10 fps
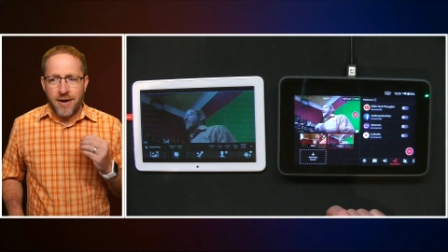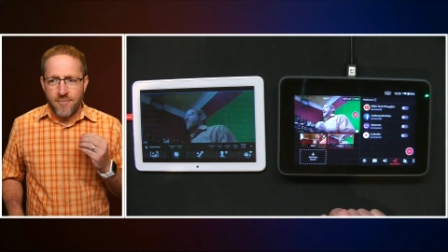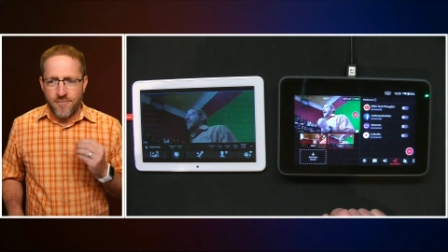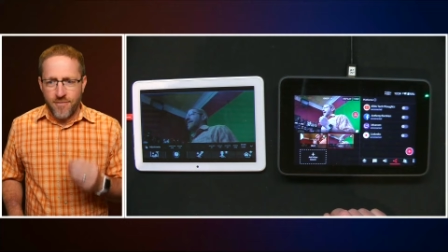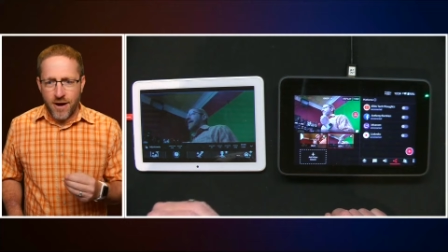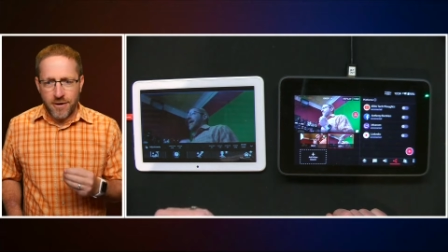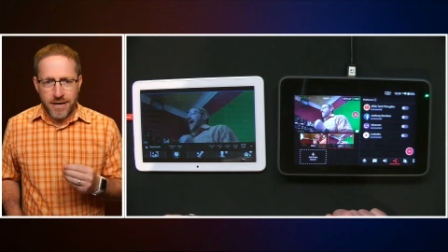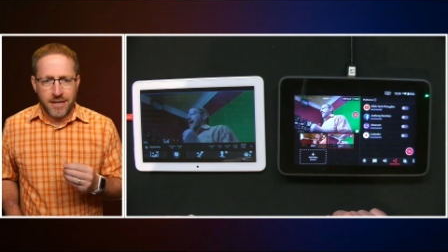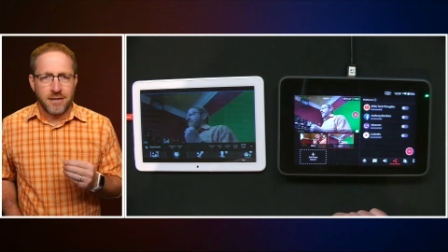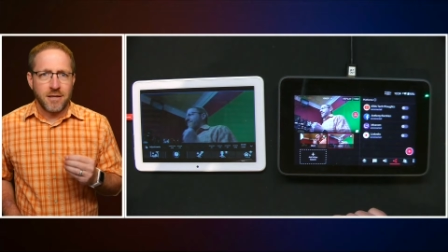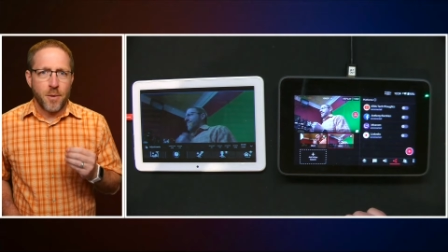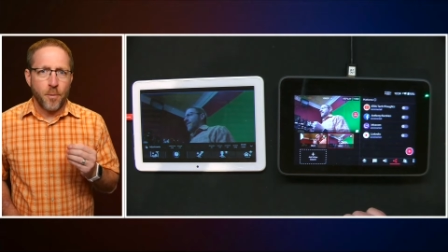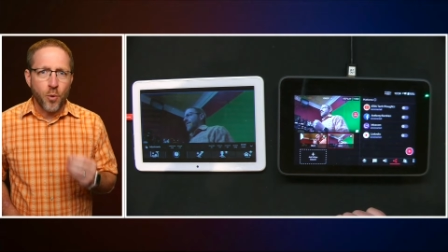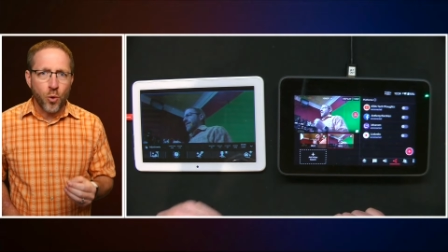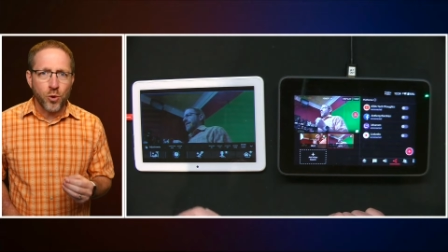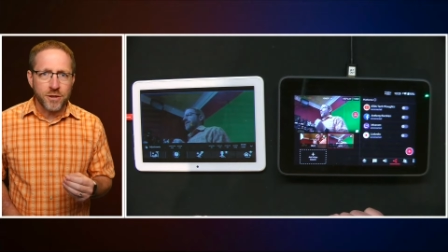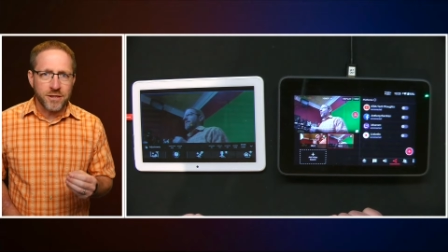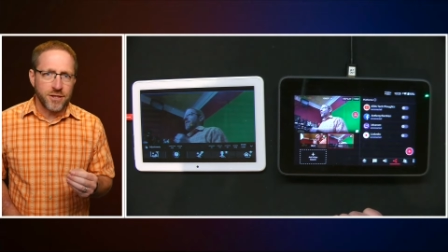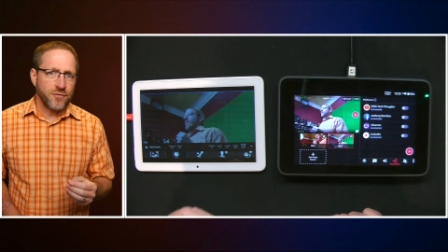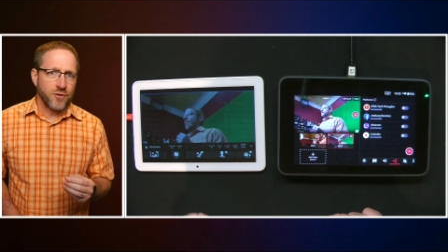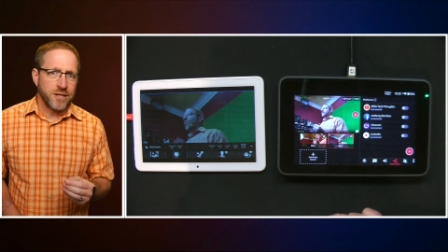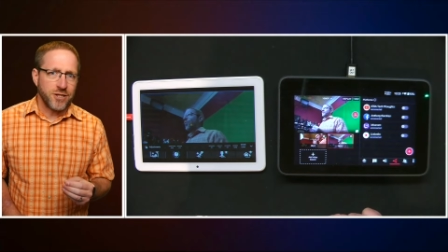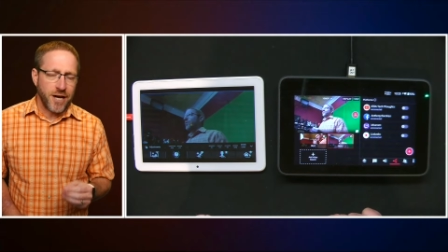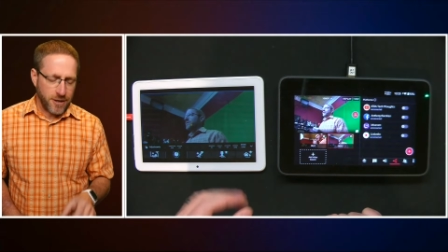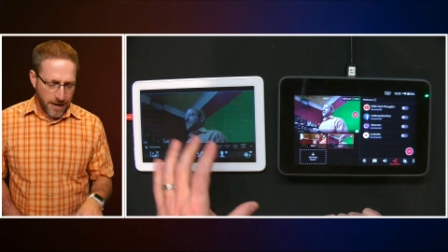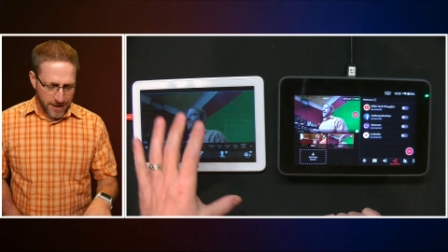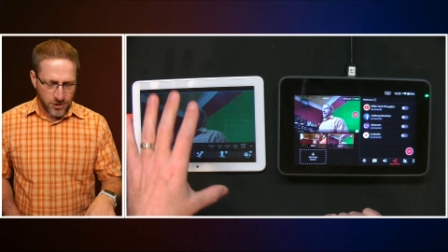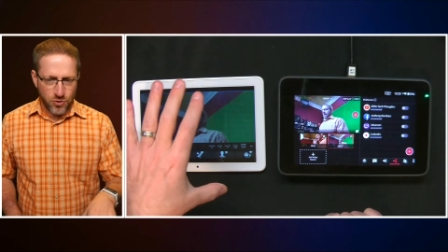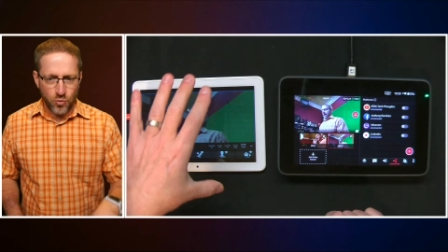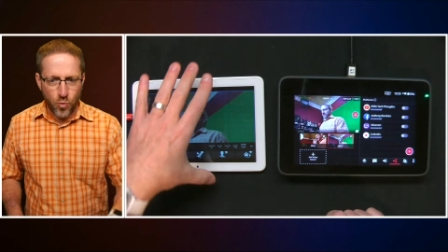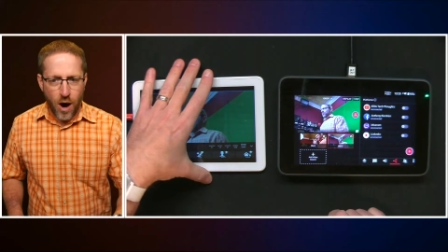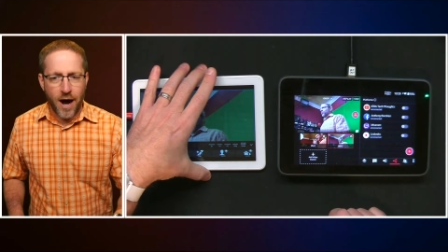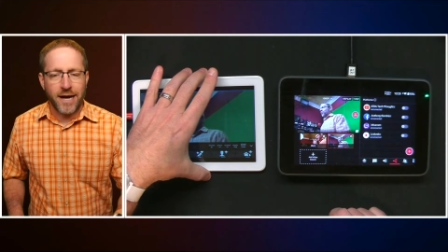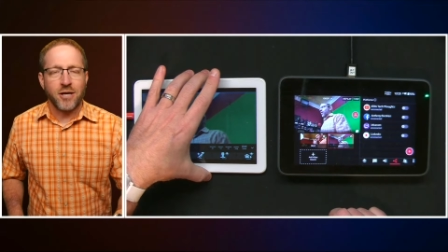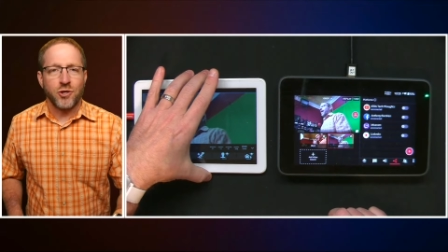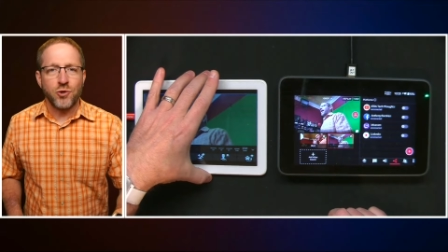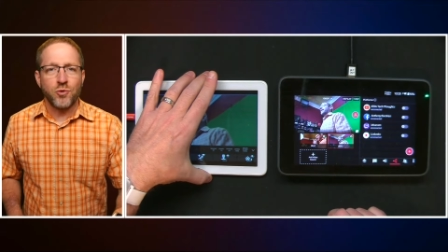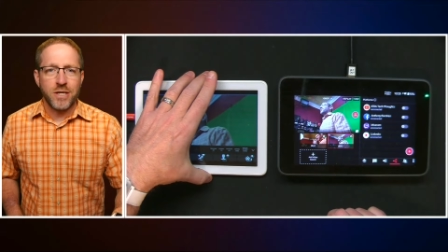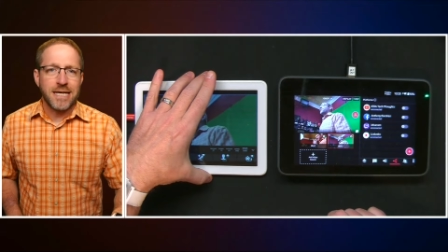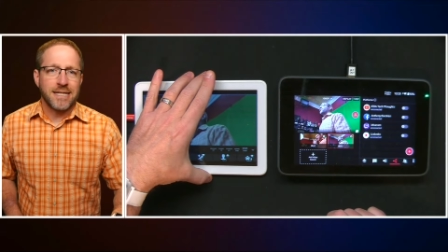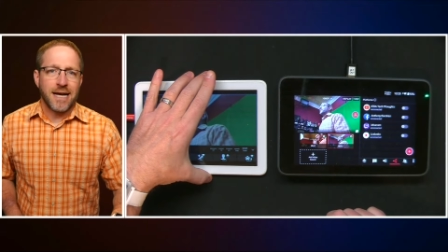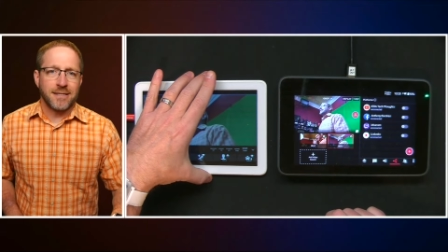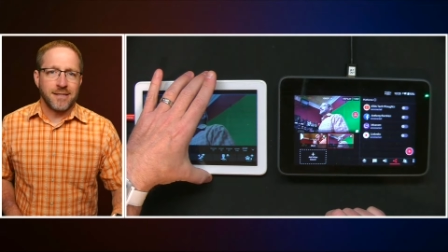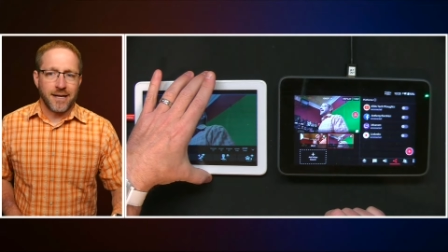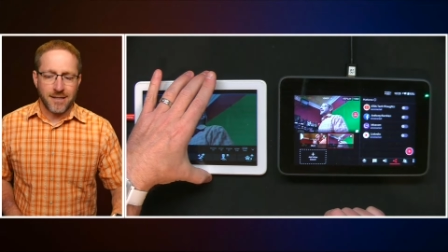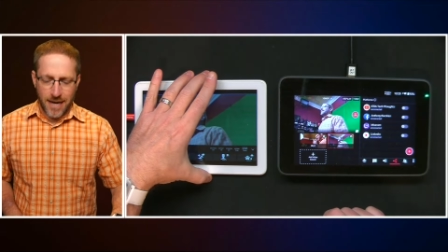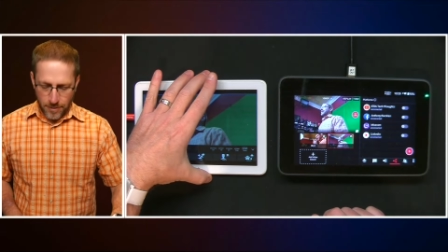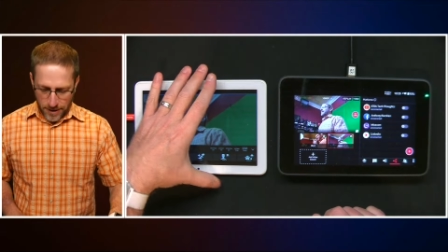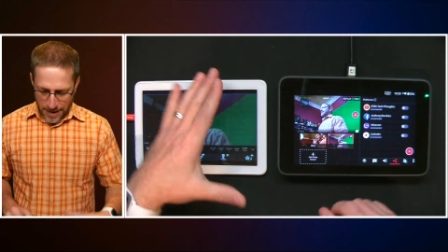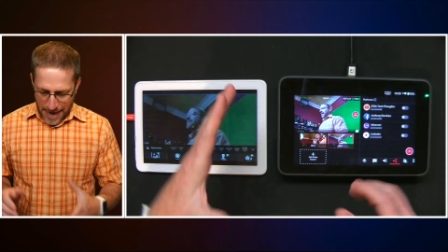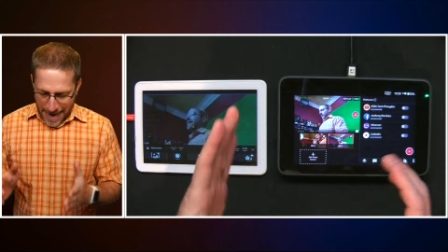a very important differentiator as to why you need that second tablet.